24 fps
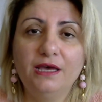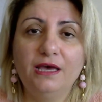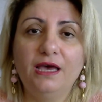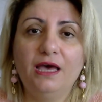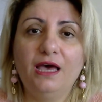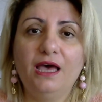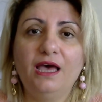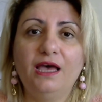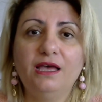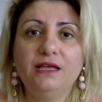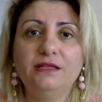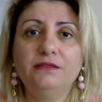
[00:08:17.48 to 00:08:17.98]

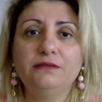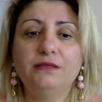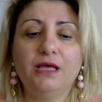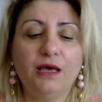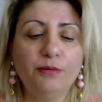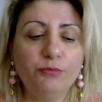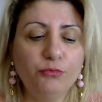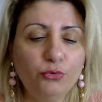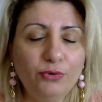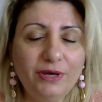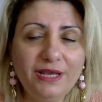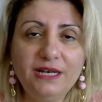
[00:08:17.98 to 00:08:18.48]
and
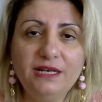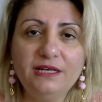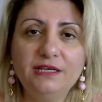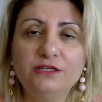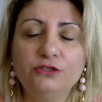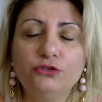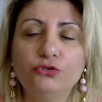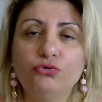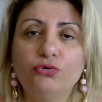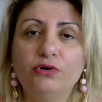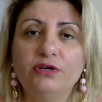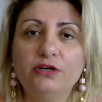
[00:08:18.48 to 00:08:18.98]
I'm
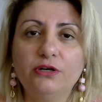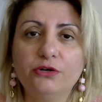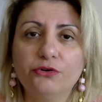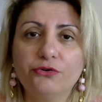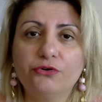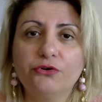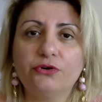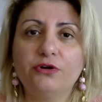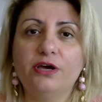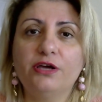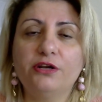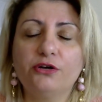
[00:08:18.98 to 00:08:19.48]
willing
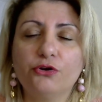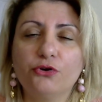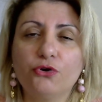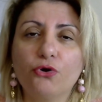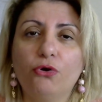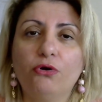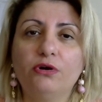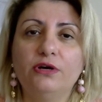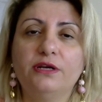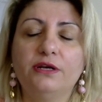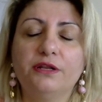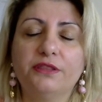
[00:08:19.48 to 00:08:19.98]
to
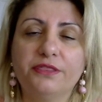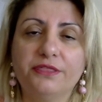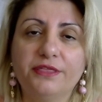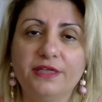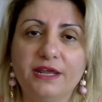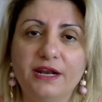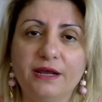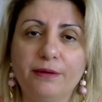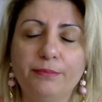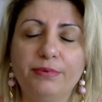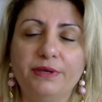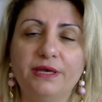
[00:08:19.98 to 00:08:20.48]
enroll in
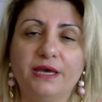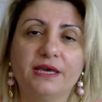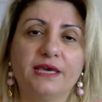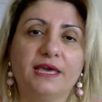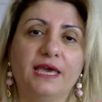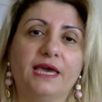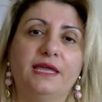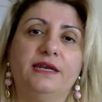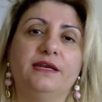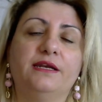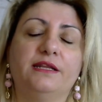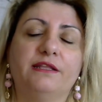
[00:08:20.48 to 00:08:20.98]
therapy
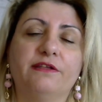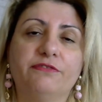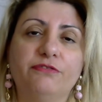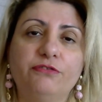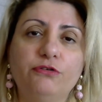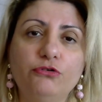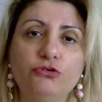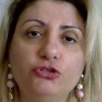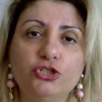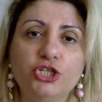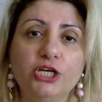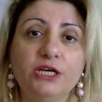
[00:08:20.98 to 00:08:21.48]
again in the
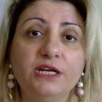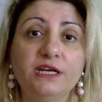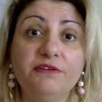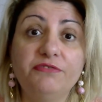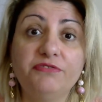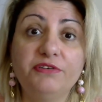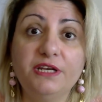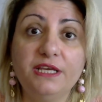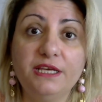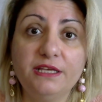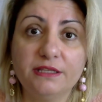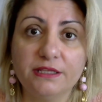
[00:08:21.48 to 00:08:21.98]
future if
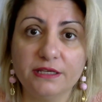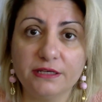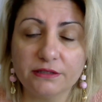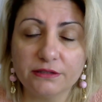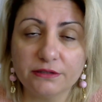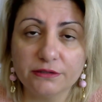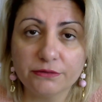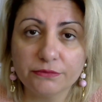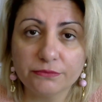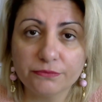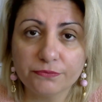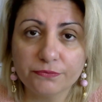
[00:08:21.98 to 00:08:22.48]
needed.
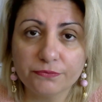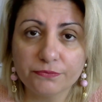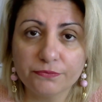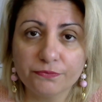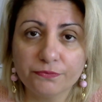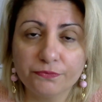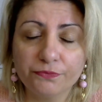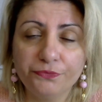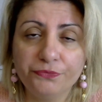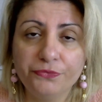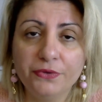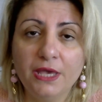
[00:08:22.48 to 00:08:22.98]

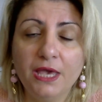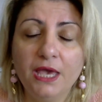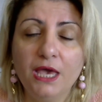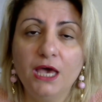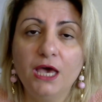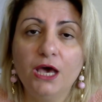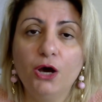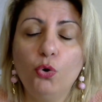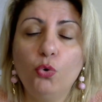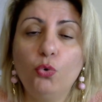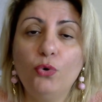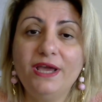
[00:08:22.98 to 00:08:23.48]

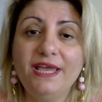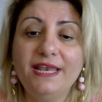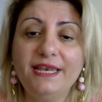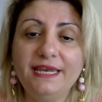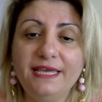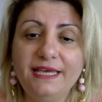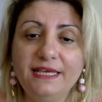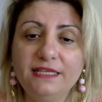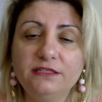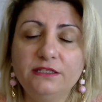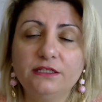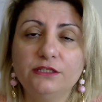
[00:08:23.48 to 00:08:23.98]
We
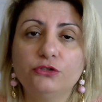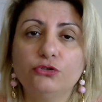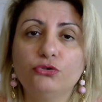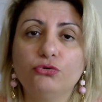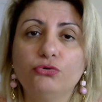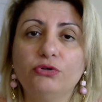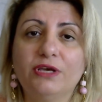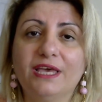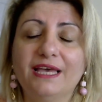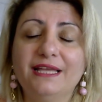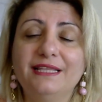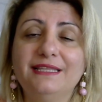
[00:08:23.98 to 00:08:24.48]
need to
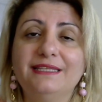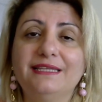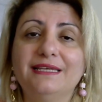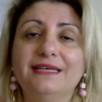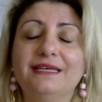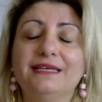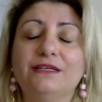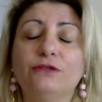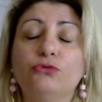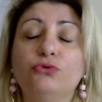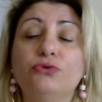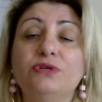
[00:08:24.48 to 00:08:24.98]
get
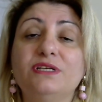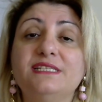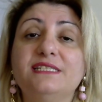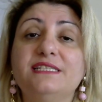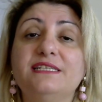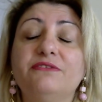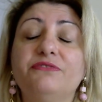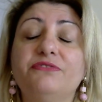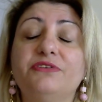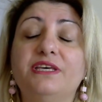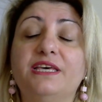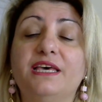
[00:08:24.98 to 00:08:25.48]
to
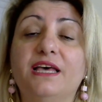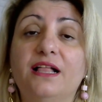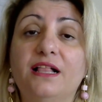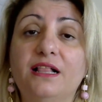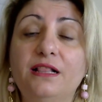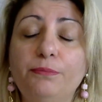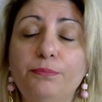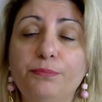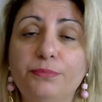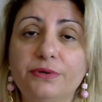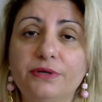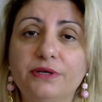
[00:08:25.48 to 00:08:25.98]
receive
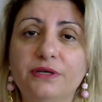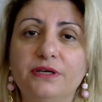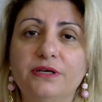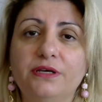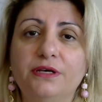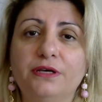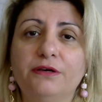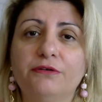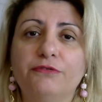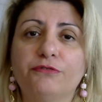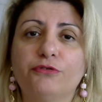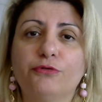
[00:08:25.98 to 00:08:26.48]
help
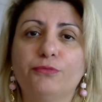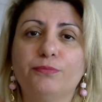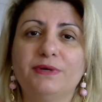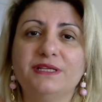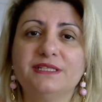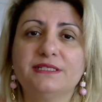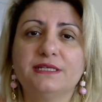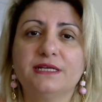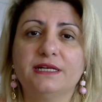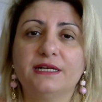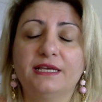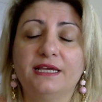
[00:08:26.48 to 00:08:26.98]
from
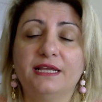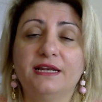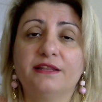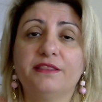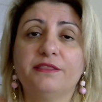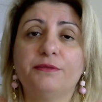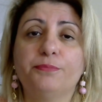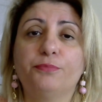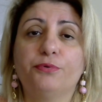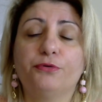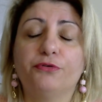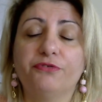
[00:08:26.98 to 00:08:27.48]
mental
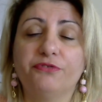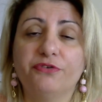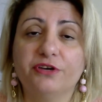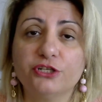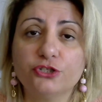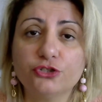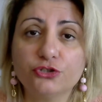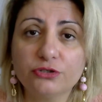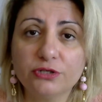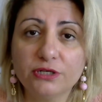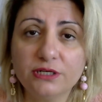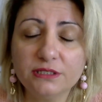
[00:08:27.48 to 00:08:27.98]
health
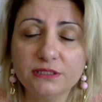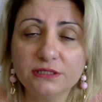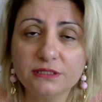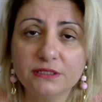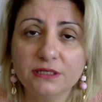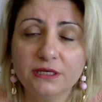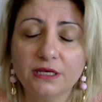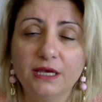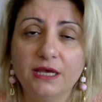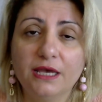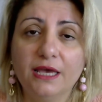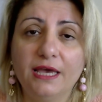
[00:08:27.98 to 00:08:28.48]
professionals
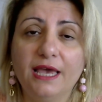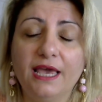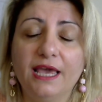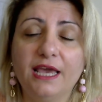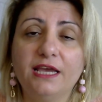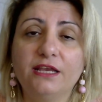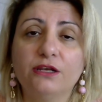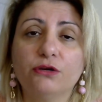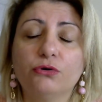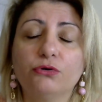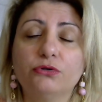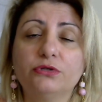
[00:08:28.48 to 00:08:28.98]

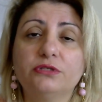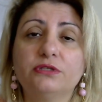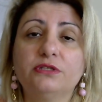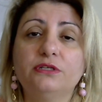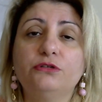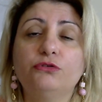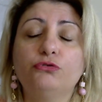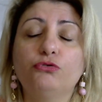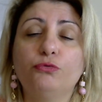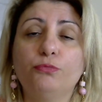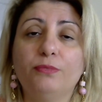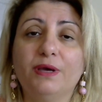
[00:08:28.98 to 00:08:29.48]
in order
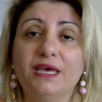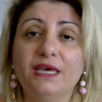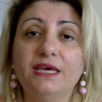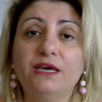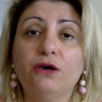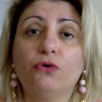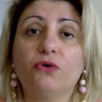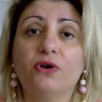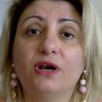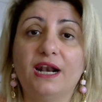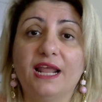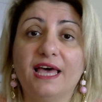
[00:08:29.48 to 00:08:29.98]
to make
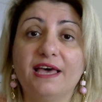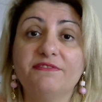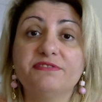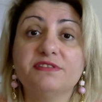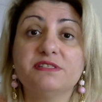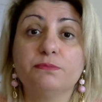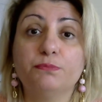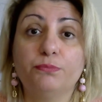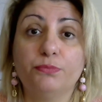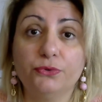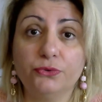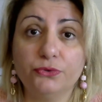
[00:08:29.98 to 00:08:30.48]
our lives
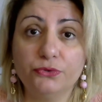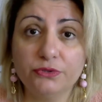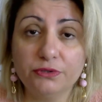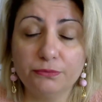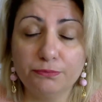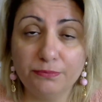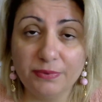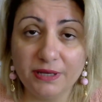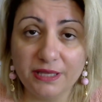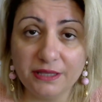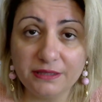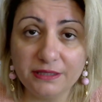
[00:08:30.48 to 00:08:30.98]

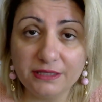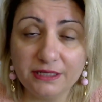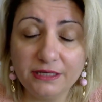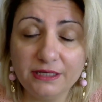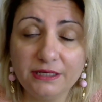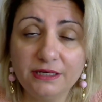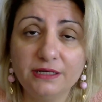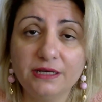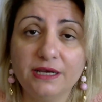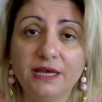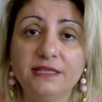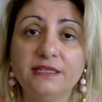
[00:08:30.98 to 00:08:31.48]
better
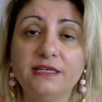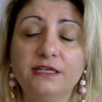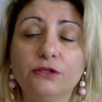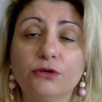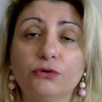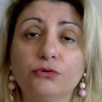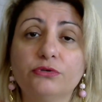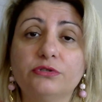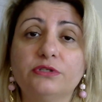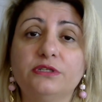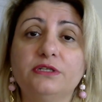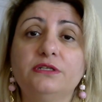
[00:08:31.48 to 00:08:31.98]
and in
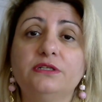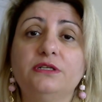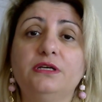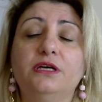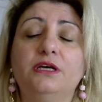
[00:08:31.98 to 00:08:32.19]
order